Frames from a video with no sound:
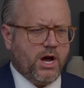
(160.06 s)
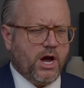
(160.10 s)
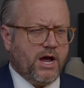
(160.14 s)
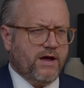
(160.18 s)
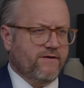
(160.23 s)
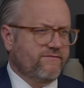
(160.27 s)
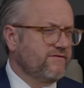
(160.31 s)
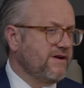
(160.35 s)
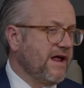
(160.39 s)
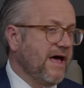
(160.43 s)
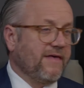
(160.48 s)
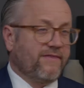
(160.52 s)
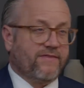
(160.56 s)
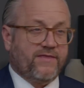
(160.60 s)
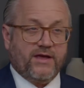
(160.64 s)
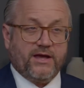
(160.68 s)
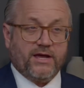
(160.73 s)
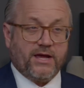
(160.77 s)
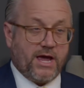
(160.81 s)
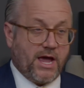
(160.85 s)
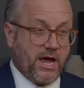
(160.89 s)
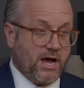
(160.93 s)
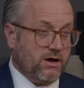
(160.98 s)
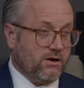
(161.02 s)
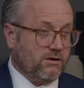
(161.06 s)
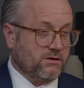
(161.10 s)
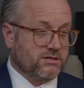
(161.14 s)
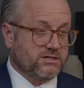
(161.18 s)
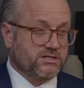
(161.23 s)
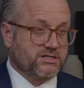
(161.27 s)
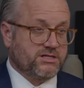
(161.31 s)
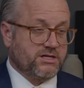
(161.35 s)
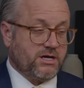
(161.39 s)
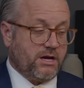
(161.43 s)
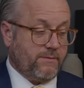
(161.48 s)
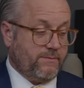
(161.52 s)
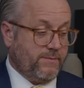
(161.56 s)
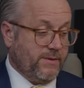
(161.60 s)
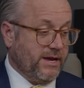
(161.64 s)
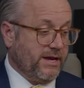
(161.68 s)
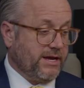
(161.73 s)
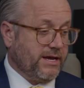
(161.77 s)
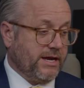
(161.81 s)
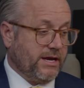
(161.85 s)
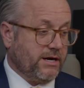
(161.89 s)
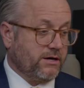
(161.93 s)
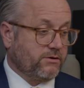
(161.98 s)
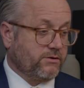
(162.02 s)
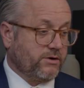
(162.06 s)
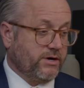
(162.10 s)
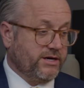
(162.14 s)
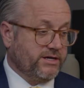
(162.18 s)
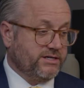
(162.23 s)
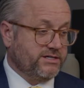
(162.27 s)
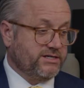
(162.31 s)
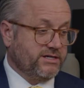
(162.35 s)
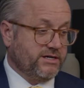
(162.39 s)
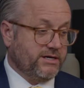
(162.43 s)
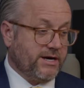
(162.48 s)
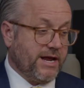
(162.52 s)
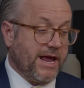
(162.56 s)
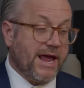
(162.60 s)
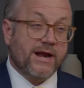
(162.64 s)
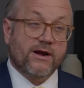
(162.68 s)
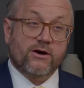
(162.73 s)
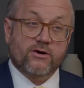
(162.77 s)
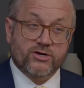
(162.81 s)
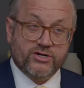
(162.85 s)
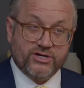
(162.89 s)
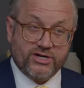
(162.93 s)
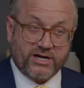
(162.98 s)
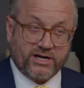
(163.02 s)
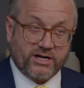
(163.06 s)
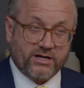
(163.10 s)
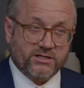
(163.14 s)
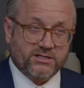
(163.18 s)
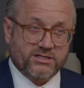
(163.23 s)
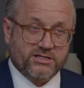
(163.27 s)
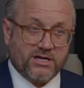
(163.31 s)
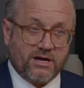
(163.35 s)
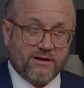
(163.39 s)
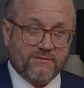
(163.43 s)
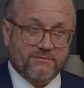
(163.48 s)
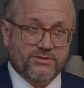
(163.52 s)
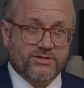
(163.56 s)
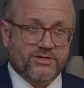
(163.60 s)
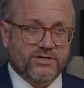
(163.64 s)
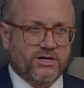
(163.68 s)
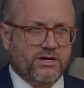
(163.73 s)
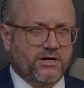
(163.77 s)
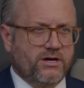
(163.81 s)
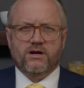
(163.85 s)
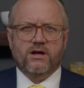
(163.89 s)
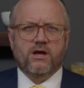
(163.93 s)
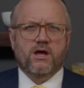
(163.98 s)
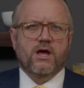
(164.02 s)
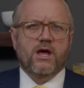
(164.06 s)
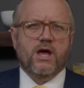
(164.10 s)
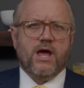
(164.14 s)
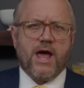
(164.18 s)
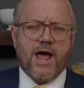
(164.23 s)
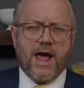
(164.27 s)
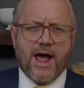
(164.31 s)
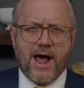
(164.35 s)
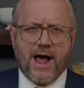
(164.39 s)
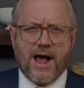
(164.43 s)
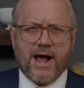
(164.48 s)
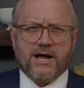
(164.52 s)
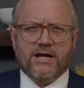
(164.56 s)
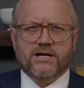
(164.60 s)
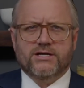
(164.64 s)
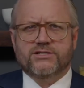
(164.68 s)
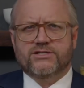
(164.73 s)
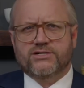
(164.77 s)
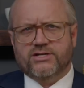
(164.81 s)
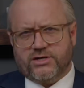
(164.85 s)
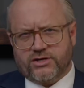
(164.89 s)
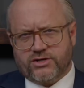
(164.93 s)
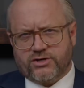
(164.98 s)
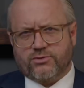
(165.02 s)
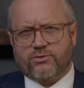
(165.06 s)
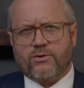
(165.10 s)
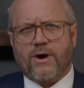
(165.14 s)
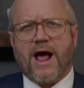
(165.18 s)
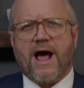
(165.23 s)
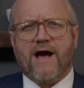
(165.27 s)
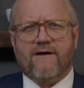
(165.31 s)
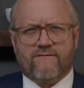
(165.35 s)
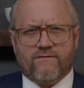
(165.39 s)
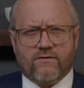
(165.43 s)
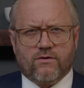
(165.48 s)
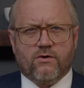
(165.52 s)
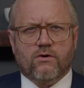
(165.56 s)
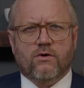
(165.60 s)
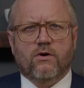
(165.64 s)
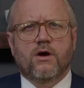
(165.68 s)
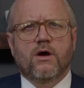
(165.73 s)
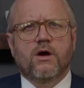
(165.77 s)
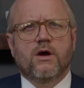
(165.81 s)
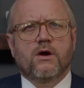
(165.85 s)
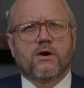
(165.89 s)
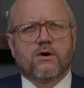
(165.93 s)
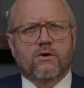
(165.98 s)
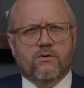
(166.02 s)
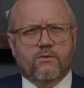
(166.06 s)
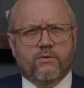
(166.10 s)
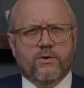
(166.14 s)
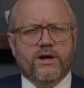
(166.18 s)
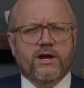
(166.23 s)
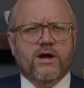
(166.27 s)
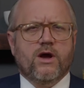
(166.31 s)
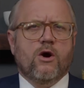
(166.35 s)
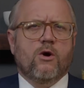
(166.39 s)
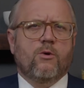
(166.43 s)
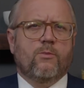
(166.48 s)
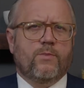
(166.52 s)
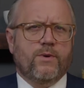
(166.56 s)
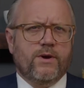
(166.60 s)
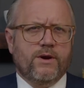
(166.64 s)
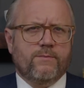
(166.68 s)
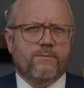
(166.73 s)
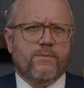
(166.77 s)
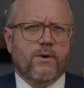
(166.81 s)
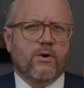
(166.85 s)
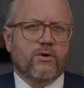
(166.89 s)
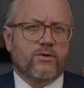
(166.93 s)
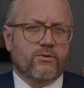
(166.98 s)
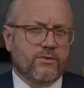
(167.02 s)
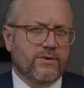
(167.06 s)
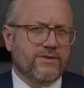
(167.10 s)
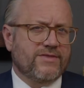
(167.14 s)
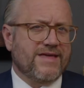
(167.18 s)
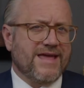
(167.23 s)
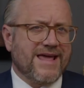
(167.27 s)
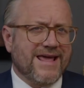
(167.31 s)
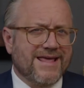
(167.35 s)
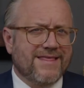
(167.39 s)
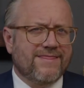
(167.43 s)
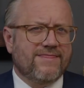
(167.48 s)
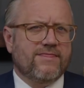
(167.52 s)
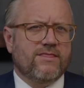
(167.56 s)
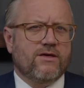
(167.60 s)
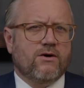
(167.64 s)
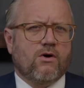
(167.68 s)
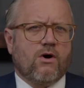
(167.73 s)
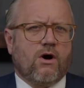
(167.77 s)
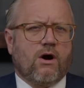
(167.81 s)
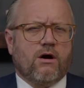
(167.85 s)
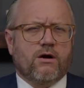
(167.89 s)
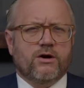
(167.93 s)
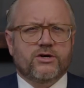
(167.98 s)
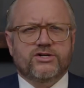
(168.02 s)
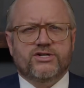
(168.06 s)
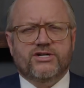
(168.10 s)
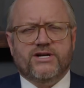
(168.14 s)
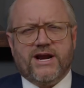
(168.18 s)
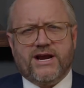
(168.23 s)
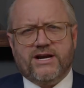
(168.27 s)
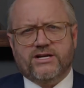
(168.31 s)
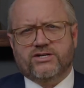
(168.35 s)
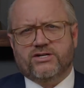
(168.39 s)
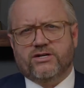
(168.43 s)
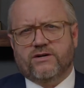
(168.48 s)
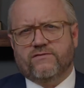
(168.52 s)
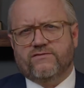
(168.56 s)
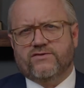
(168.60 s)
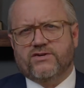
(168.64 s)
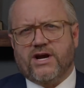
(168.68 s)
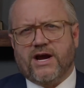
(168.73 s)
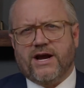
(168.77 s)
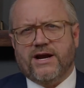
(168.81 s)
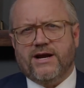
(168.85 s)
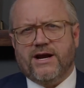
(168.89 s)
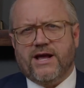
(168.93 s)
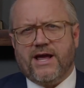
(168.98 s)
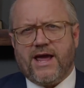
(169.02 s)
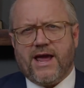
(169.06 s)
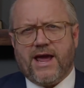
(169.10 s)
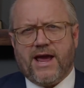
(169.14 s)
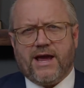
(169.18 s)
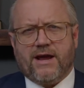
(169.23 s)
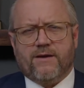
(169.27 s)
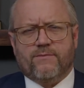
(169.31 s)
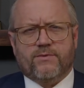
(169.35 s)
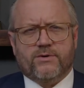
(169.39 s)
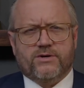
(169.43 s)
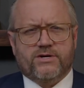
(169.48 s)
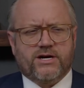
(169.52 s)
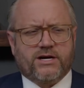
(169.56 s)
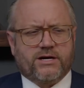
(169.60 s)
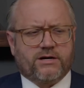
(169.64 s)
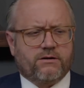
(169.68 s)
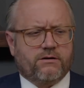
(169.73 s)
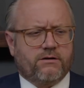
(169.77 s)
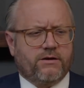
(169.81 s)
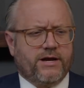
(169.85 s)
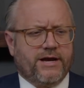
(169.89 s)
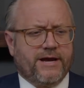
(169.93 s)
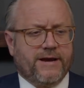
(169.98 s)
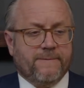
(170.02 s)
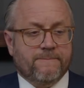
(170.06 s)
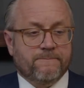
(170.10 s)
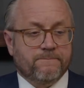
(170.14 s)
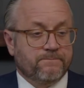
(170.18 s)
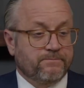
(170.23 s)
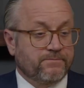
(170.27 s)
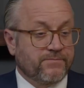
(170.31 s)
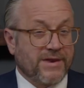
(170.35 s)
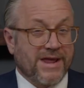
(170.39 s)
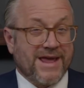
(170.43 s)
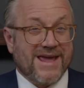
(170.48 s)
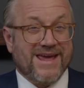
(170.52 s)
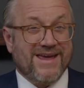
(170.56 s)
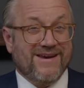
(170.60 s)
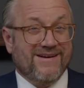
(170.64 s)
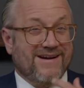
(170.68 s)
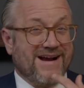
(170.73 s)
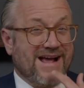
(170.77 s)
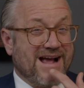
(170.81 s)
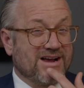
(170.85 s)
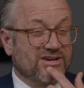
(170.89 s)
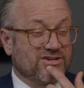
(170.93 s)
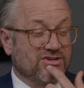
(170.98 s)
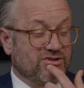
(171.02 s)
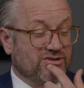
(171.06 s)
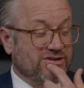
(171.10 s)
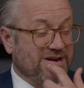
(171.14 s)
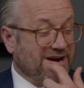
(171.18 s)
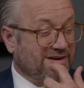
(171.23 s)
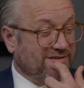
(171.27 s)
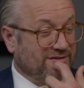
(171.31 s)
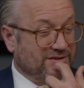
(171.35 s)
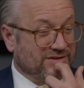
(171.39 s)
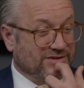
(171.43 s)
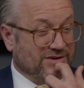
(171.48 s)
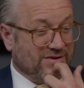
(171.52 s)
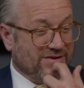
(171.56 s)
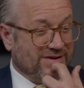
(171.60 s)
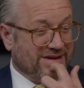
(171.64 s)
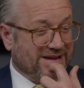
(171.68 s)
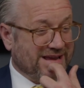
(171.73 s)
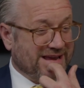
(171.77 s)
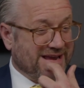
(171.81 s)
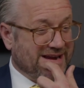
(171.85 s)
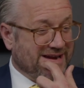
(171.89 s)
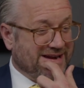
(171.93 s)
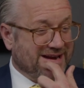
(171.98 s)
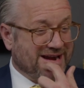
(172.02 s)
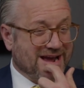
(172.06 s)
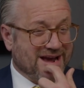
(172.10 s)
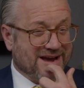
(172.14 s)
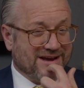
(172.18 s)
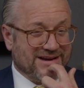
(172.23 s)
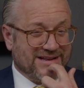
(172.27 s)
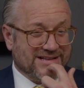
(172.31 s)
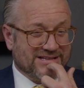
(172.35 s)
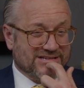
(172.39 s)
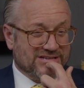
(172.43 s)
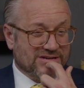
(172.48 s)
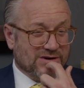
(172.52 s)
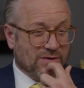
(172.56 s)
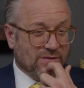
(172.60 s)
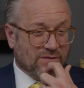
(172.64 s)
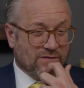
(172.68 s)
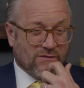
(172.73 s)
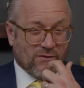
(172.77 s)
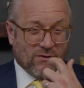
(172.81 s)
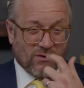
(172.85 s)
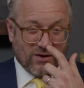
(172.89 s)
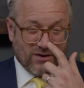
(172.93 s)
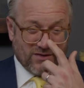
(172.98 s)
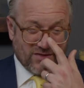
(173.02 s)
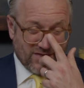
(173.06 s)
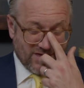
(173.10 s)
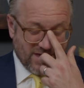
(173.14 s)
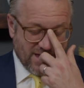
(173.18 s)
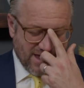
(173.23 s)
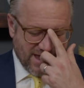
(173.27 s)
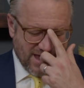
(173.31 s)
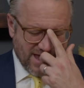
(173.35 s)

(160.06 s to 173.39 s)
if nothing else, a big increase in energy consumption as travel reopened, both within the large nation of China and particularly international travelers going in and out and so forth.